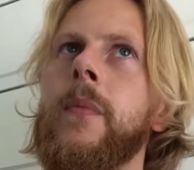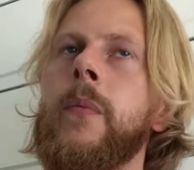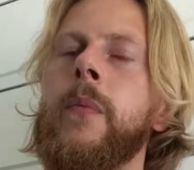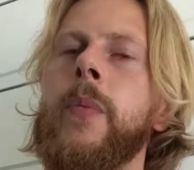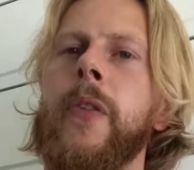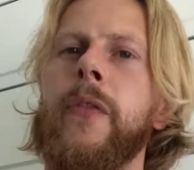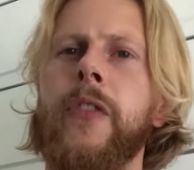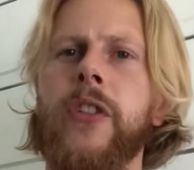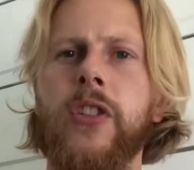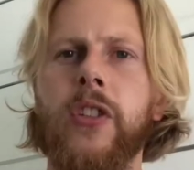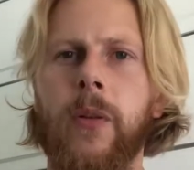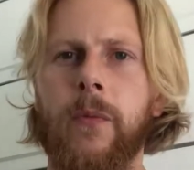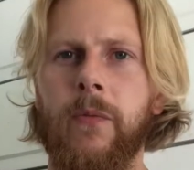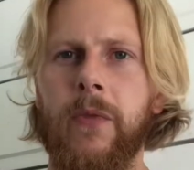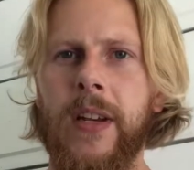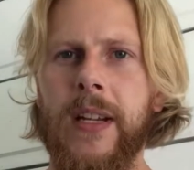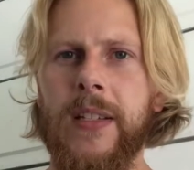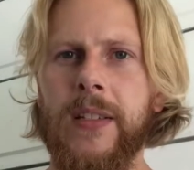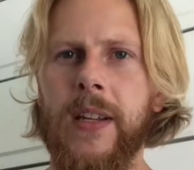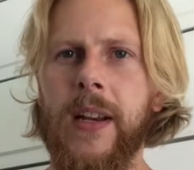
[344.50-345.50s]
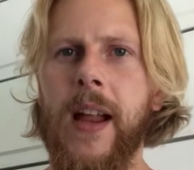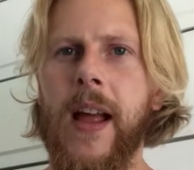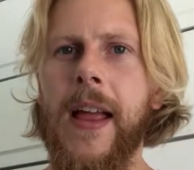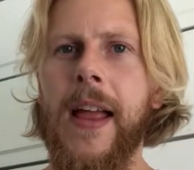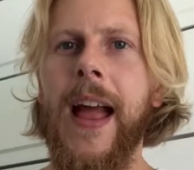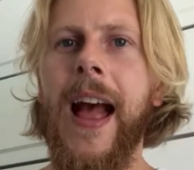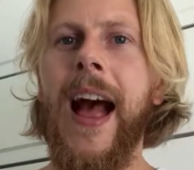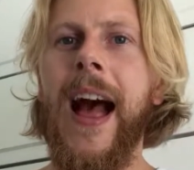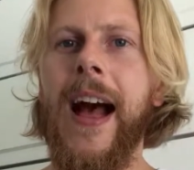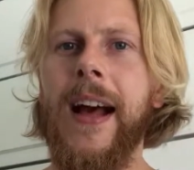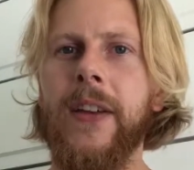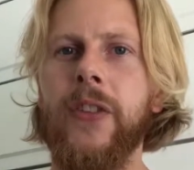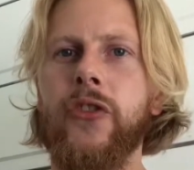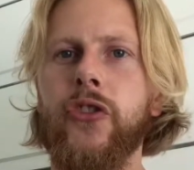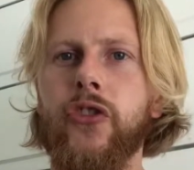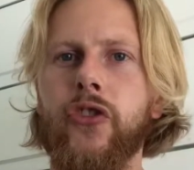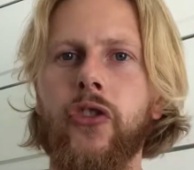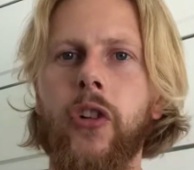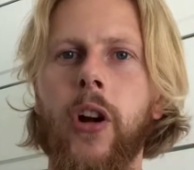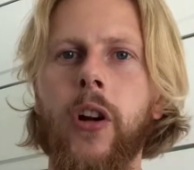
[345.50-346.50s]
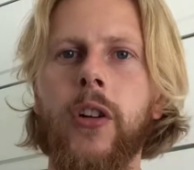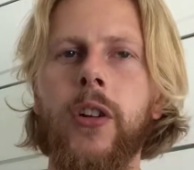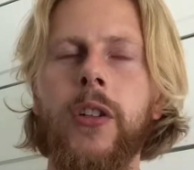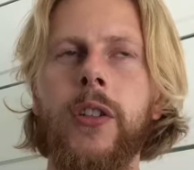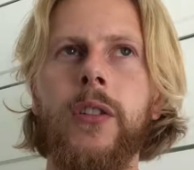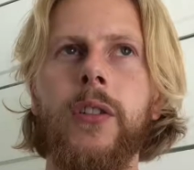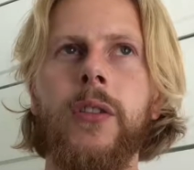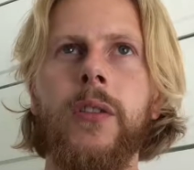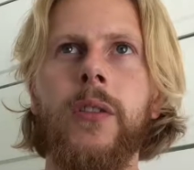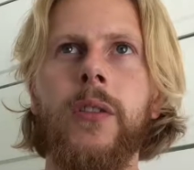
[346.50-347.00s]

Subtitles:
but for some reason I had struggled